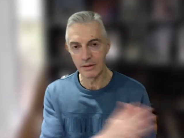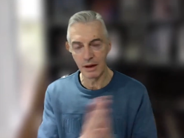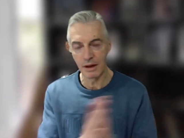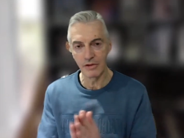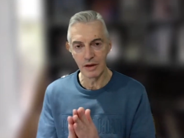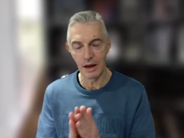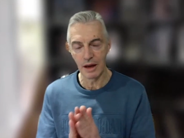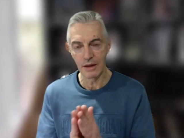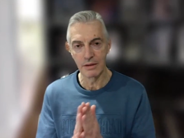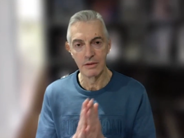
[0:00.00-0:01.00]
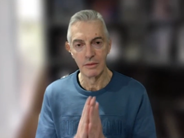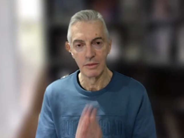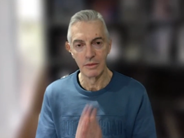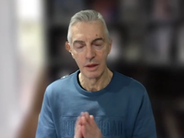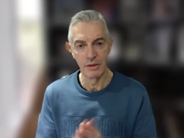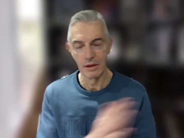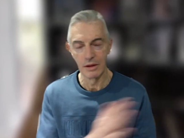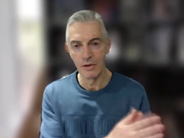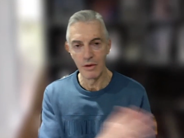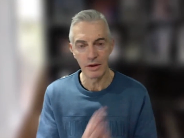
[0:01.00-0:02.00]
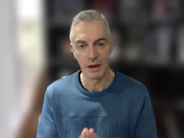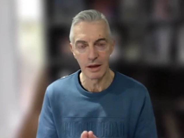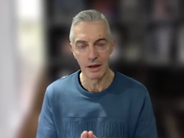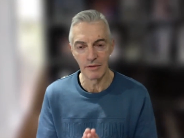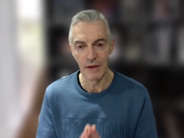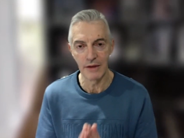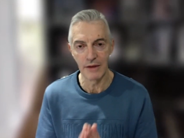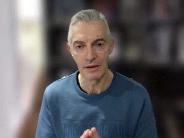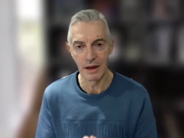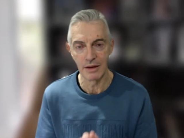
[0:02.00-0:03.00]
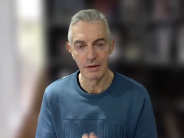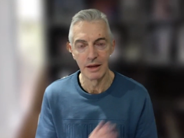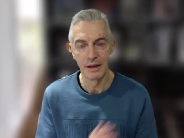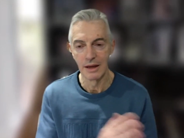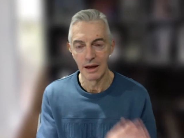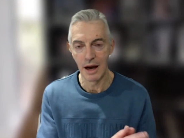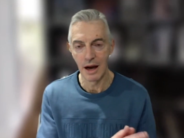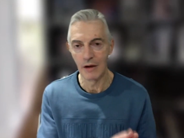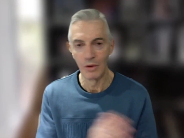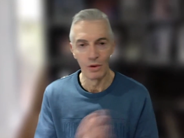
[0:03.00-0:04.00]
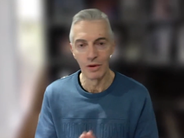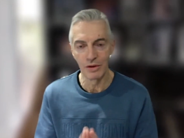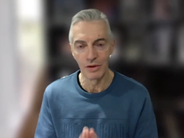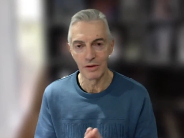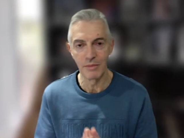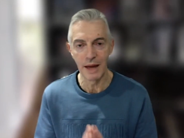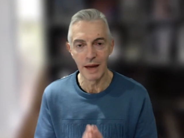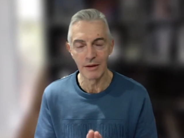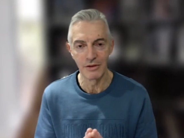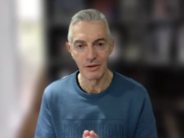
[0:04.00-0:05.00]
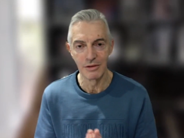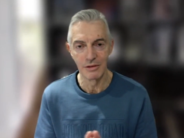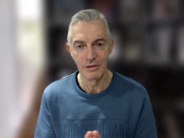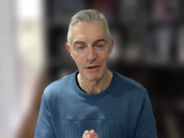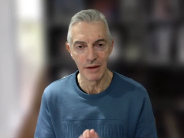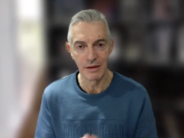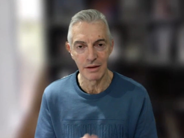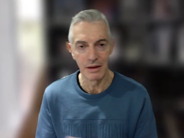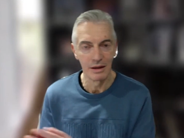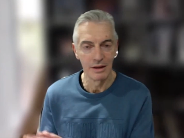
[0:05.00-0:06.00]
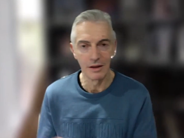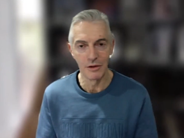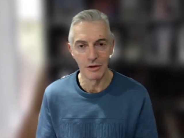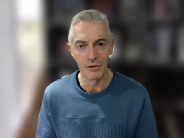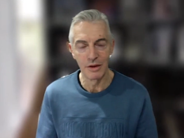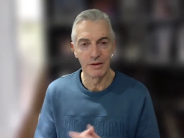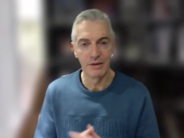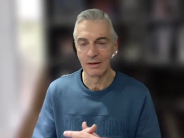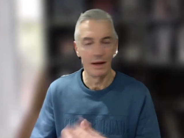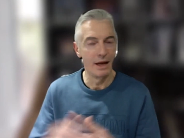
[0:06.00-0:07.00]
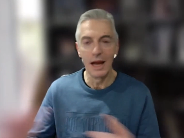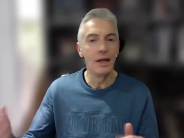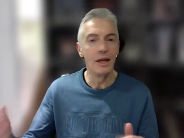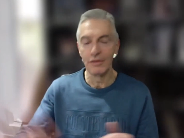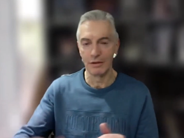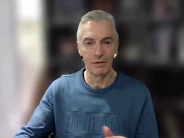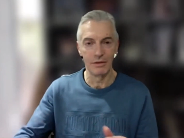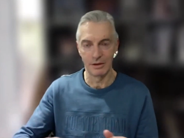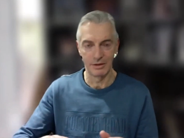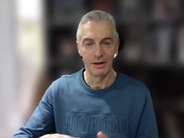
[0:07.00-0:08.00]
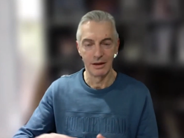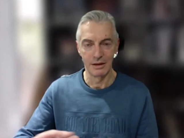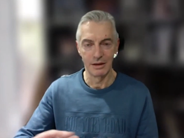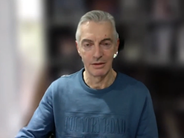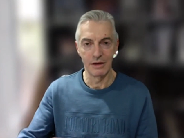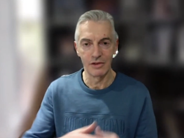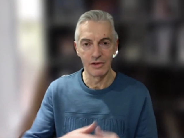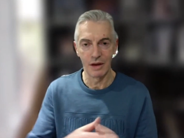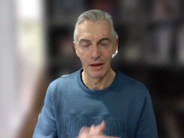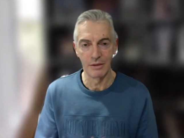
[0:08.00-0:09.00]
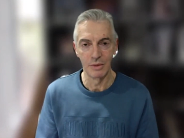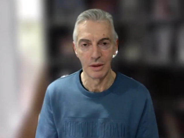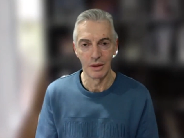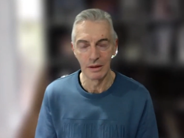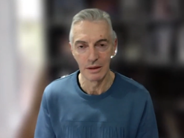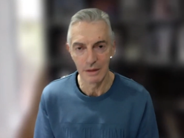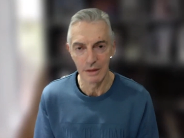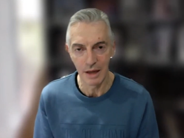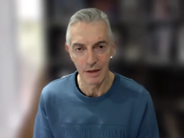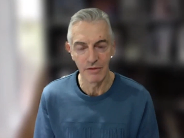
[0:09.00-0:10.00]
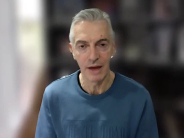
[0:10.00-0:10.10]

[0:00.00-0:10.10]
associated with not getting vaccinated are orders of magnitude greater than the risks, any of the risks associated with getting